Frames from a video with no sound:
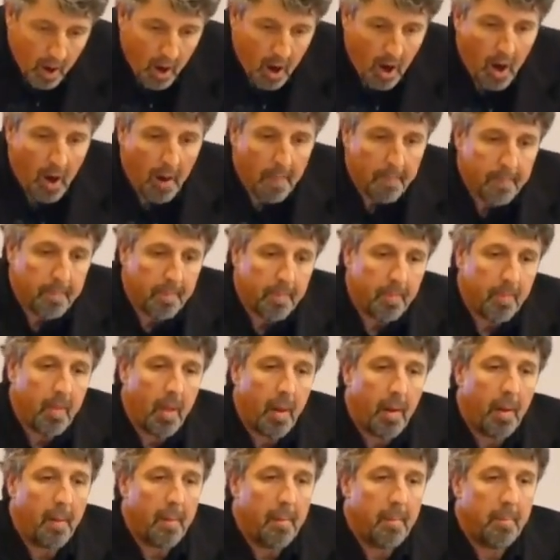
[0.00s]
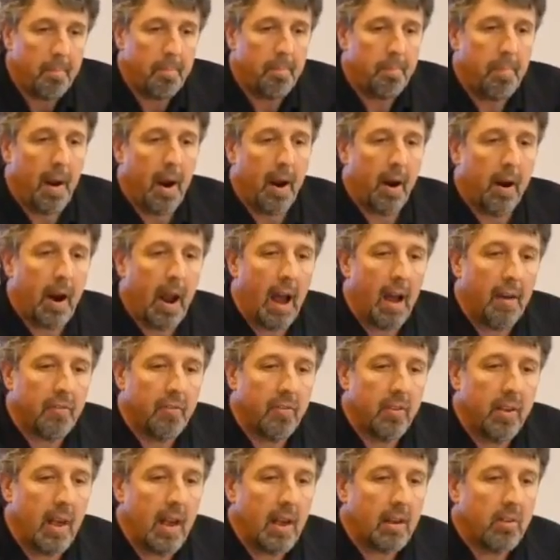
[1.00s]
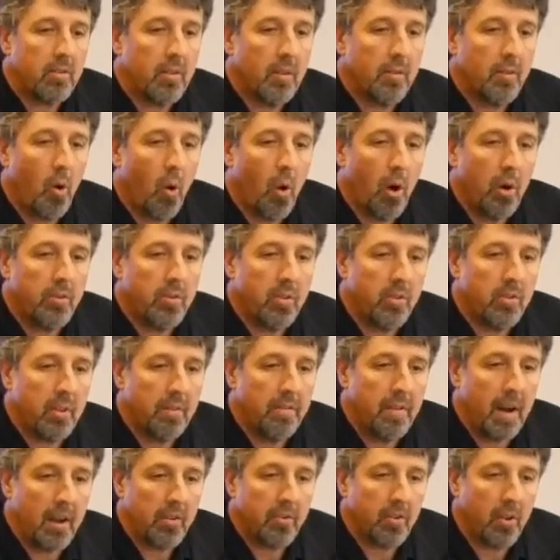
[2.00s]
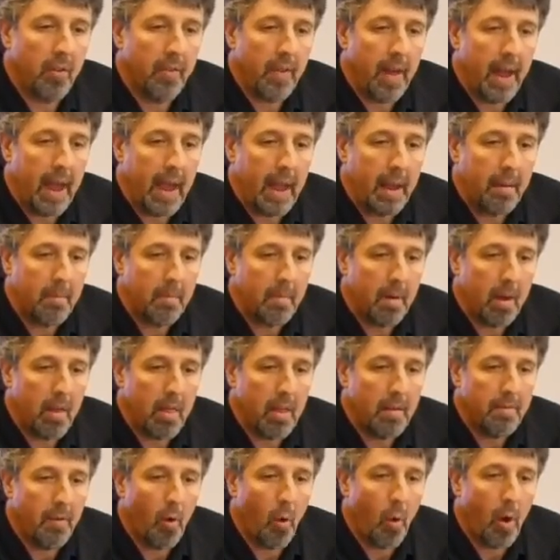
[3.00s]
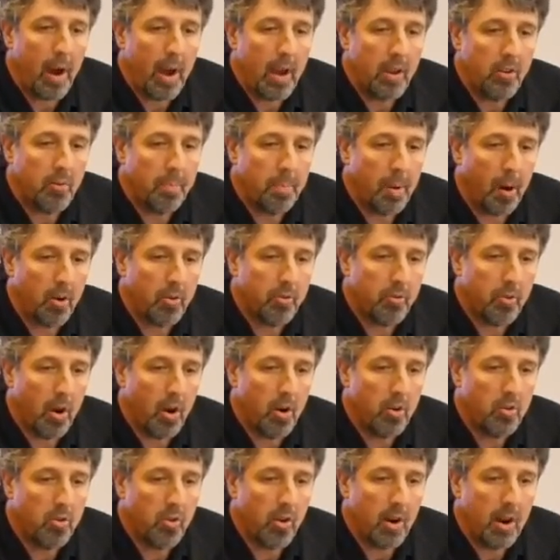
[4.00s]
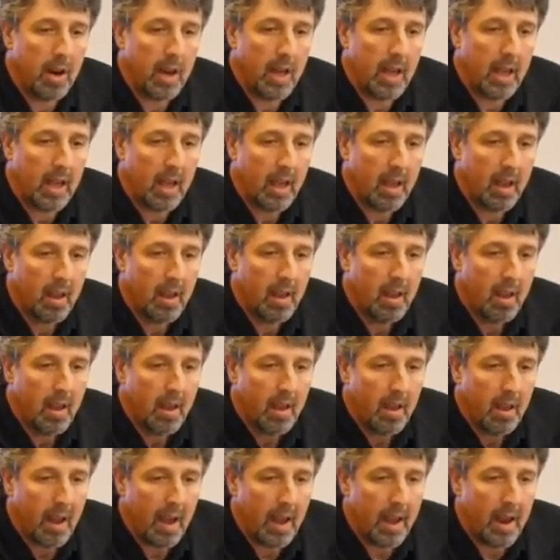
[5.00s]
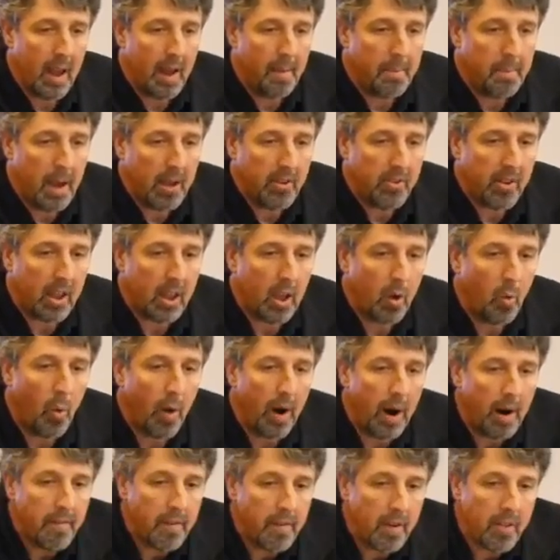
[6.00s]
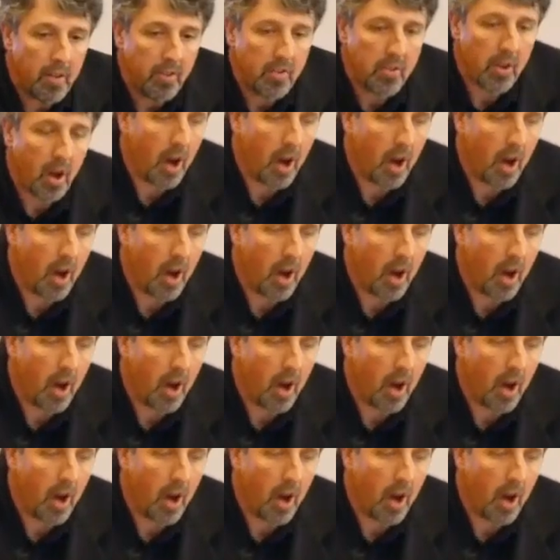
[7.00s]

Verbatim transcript: Uh, paragraph six, of course, is the vessel name and the voyage, post road treaty, and, and basically wherever this